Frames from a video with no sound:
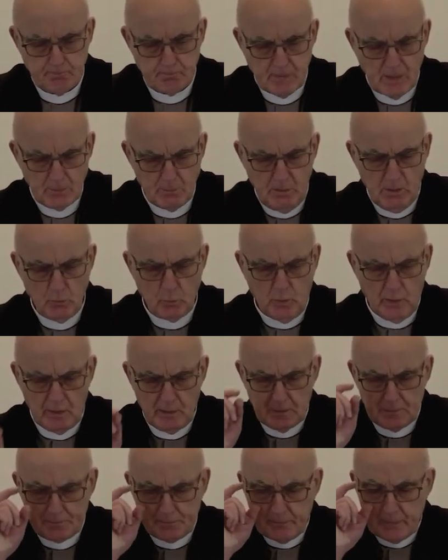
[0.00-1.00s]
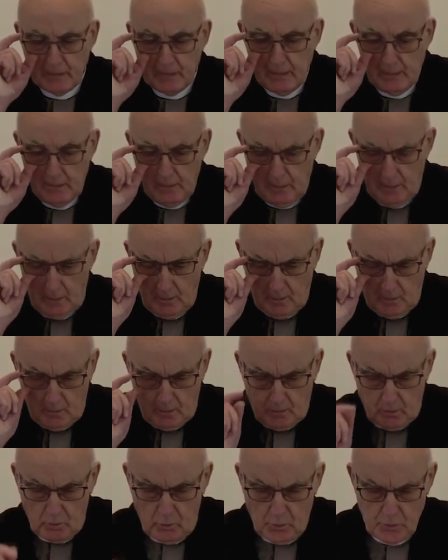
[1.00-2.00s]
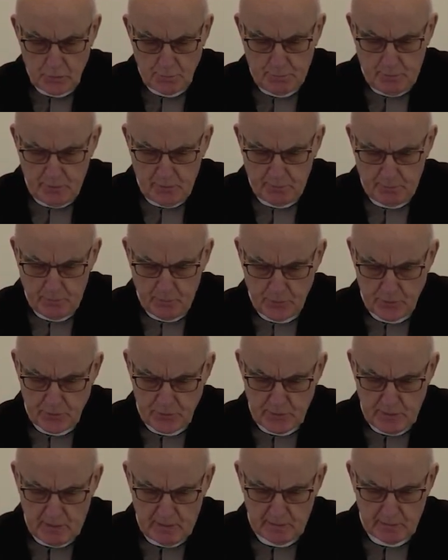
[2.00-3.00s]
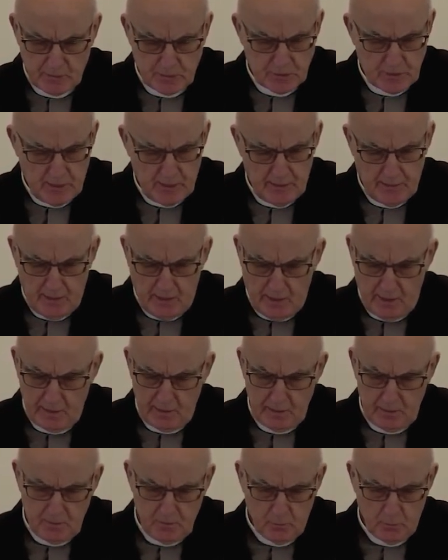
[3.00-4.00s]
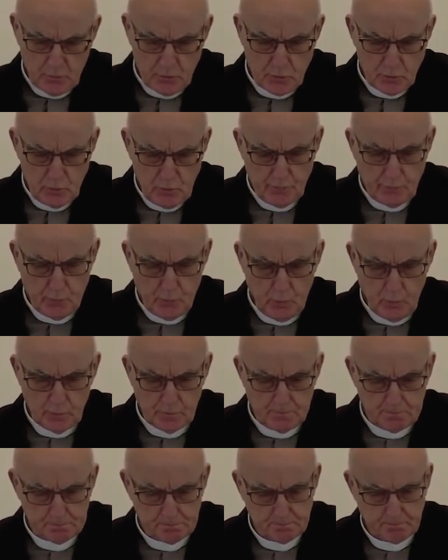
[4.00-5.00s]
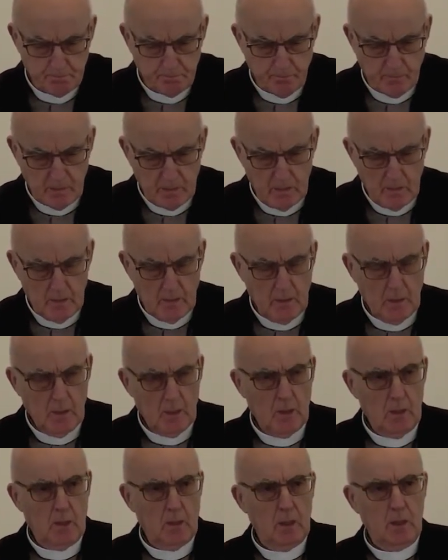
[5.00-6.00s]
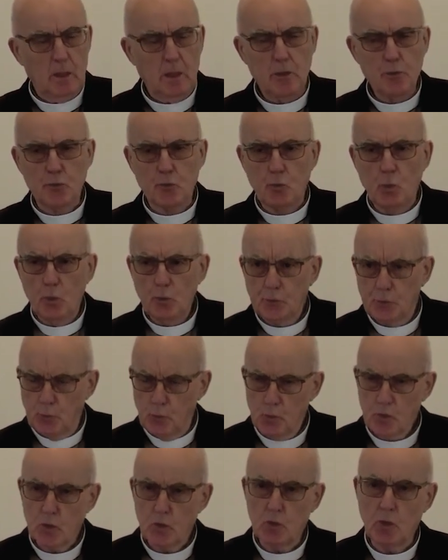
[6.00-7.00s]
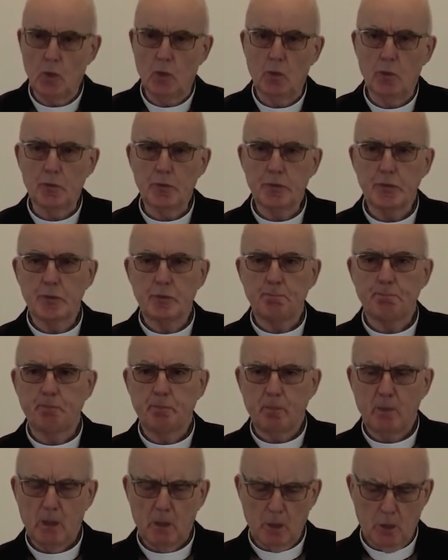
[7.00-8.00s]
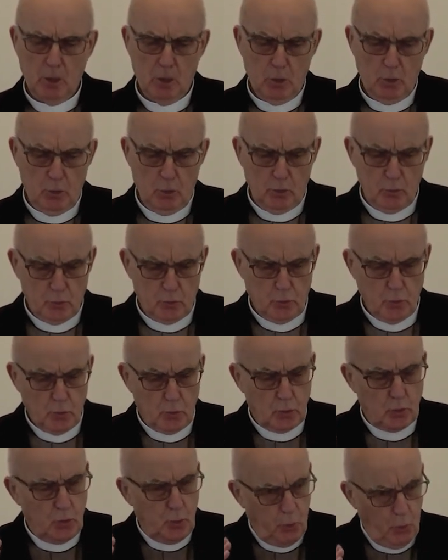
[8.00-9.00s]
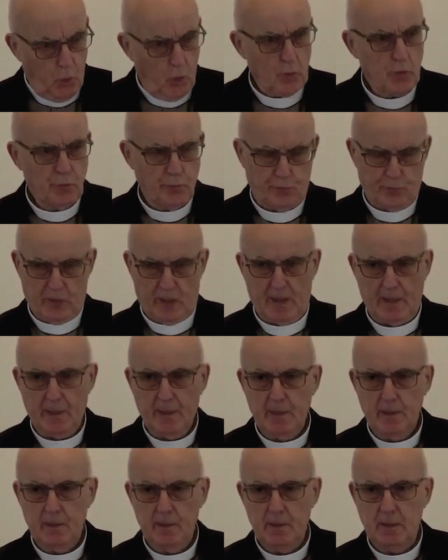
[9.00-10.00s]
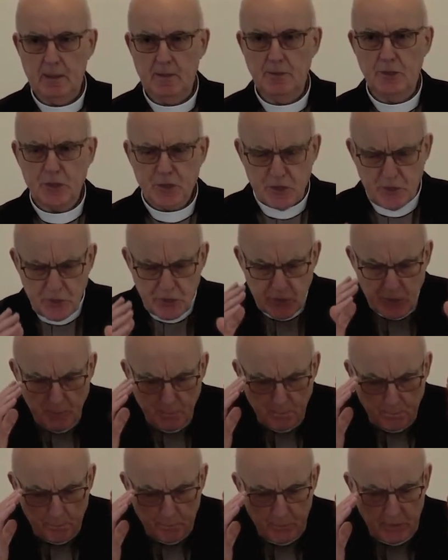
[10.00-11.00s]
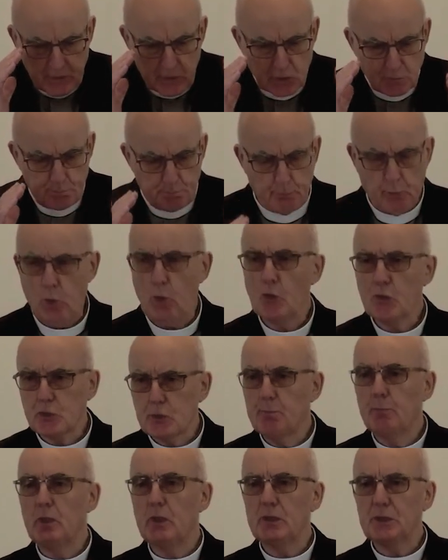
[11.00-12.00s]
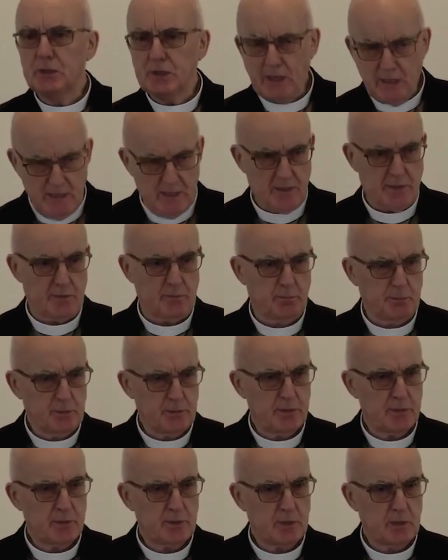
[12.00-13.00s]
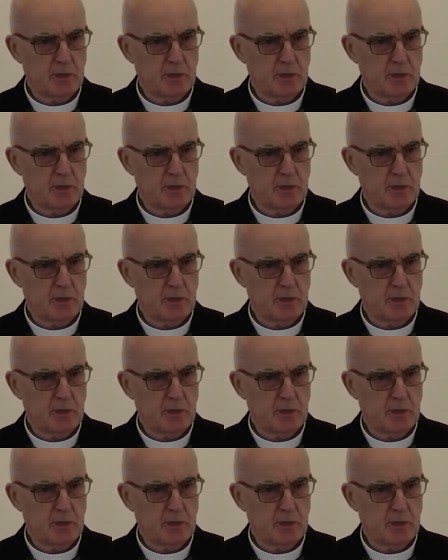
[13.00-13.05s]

Meanwhile, God's purpose at Sinai was twofold. He wrote those laws to codify in the simplest possible terms